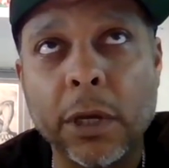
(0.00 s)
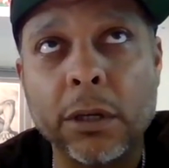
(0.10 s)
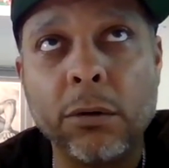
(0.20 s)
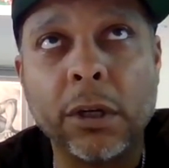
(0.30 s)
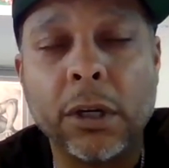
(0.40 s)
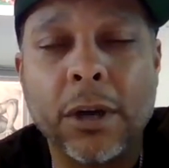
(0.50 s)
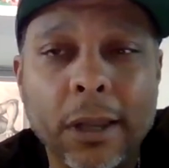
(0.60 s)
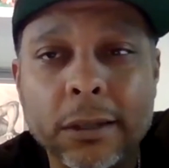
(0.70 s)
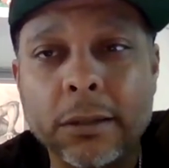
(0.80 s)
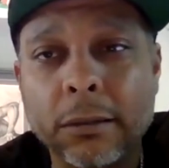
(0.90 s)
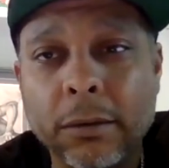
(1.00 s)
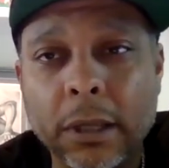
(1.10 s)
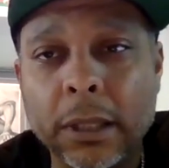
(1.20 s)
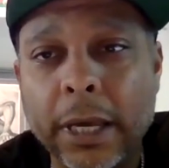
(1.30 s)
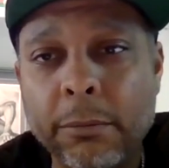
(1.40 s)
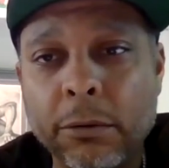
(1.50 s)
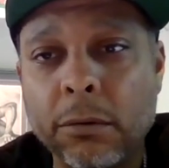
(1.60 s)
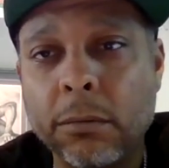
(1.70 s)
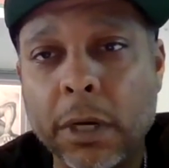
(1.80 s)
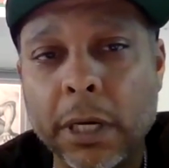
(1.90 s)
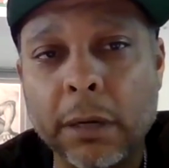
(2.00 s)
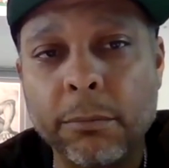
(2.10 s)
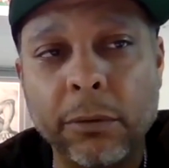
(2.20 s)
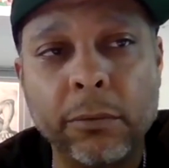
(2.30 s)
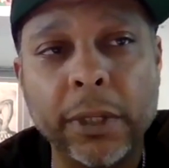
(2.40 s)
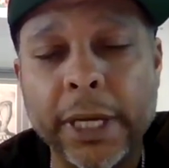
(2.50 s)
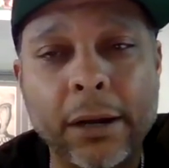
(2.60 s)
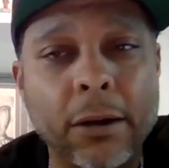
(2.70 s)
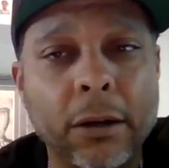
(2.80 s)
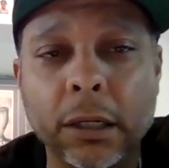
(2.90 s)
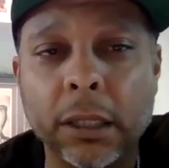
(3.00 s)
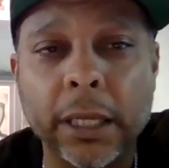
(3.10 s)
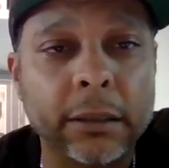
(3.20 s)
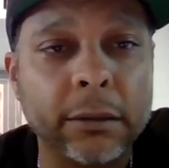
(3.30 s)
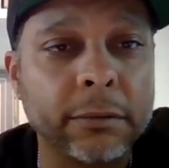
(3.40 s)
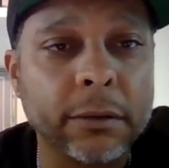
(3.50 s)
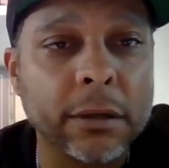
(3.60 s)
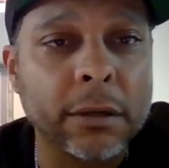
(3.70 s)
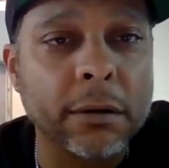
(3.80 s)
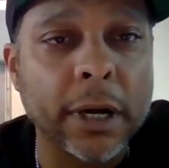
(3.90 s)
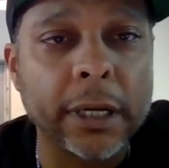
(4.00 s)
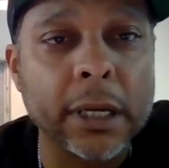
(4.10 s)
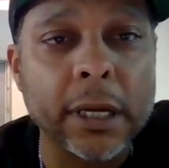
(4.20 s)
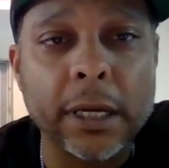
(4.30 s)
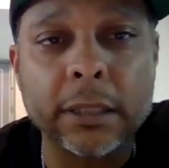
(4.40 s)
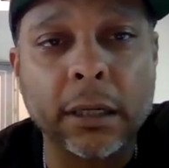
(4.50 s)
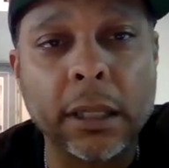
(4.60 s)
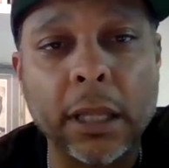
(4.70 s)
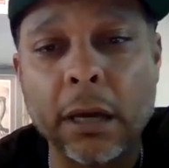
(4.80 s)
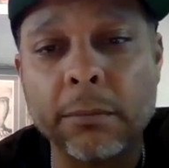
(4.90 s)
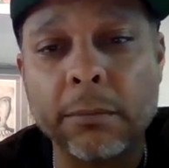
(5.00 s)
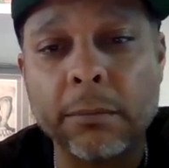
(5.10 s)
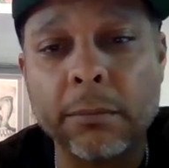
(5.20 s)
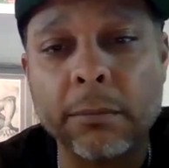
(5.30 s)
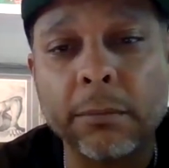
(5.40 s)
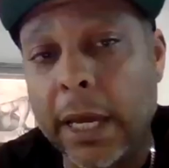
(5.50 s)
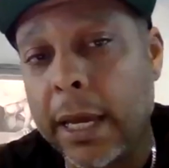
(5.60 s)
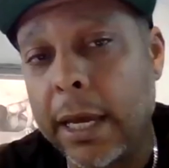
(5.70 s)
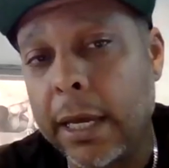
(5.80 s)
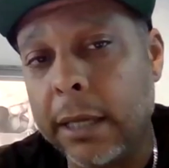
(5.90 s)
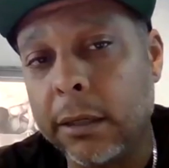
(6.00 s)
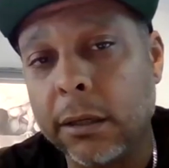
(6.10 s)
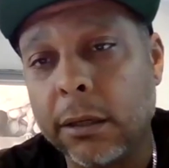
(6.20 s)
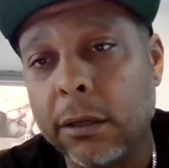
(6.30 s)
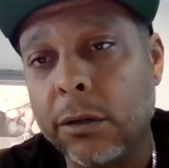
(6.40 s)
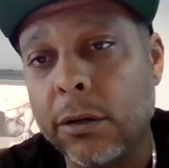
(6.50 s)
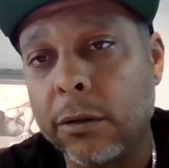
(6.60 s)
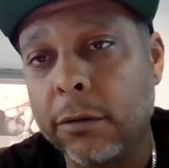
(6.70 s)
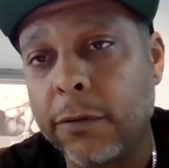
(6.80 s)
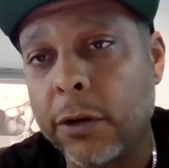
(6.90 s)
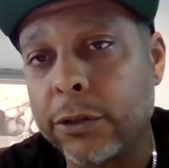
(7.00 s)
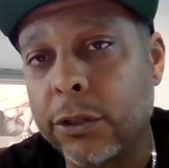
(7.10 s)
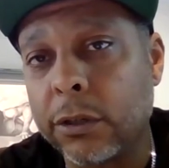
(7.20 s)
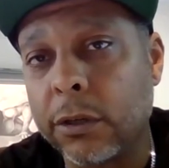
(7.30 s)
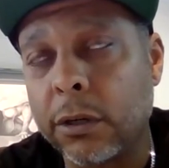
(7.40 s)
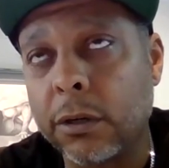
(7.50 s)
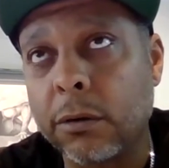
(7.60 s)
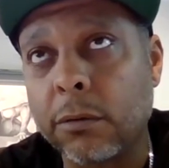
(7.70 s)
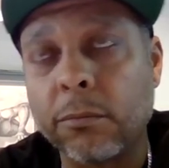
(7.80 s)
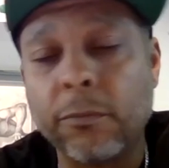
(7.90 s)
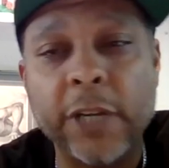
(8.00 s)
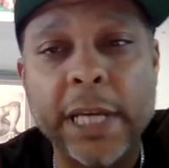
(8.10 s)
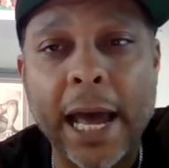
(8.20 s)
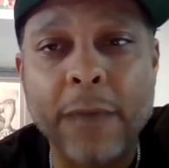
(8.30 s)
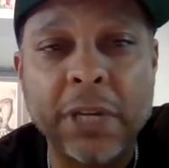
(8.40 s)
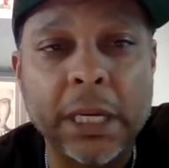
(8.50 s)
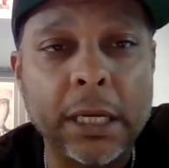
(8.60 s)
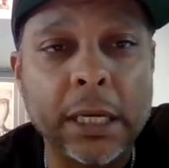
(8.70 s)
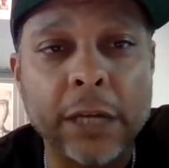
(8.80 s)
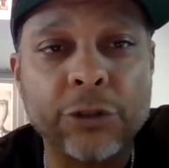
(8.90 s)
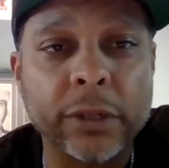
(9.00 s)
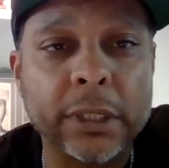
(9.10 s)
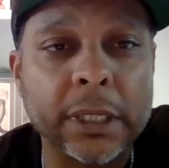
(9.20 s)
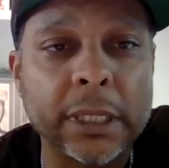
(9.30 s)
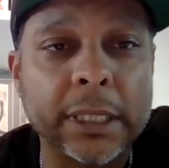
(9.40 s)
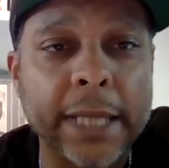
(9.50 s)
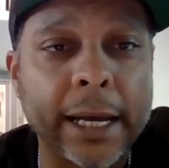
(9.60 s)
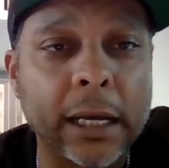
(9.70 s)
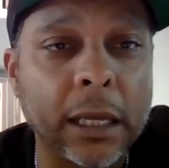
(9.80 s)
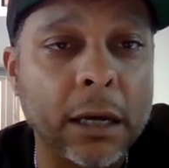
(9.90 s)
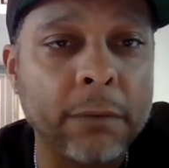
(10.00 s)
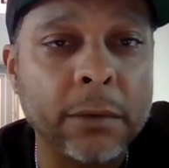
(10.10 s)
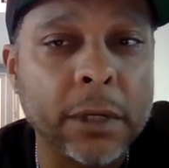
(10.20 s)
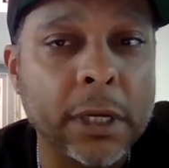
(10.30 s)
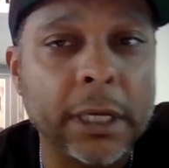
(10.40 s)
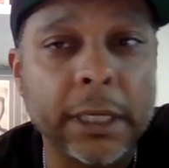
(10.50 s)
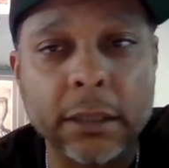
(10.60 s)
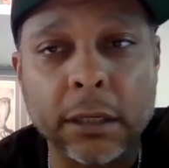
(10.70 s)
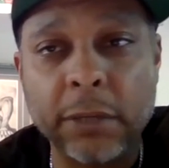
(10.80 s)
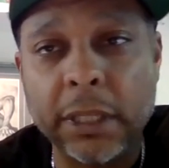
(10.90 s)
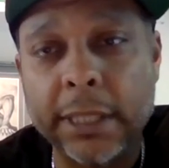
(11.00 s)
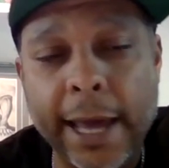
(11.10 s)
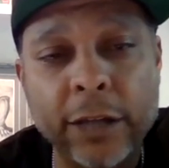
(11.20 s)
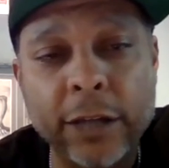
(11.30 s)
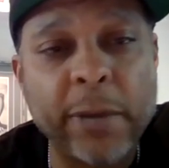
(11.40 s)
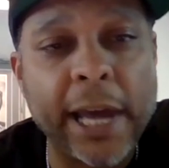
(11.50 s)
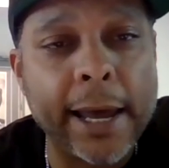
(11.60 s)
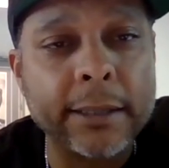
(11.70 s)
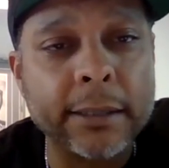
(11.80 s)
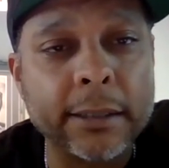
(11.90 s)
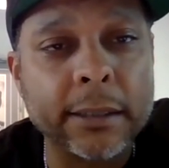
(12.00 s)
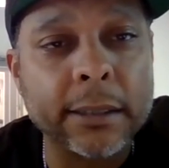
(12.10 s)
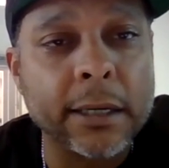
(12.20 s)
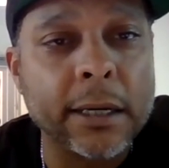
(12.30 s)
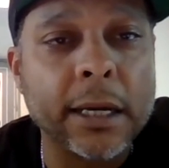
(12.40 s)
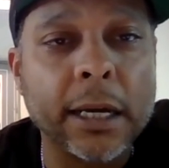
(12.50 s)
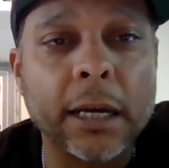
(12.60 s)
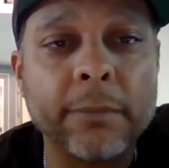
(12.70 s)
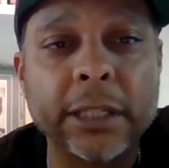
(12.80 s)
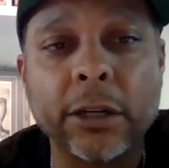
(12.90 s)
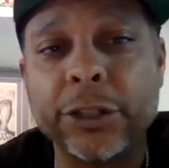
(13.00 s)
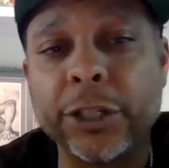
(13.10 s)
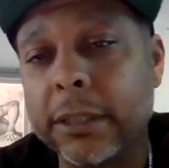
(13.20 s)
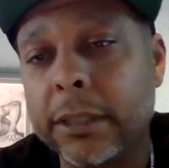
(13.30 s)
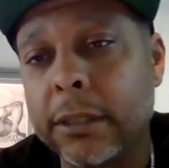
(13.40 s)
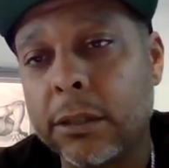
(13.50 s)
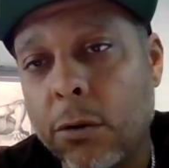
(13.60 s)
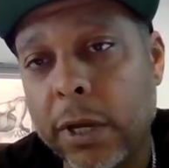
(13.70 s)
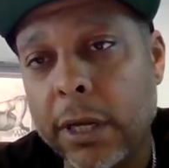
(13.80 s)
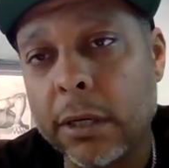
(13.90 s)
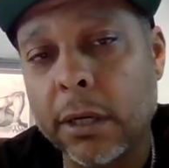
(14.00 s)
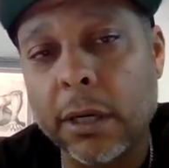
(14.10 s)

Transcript: you could call us a label, but really I call it a collective, right? It's a club. And, you know, the first VIP entrance into that club is going to be the Tash Pass. That's our Genesis token.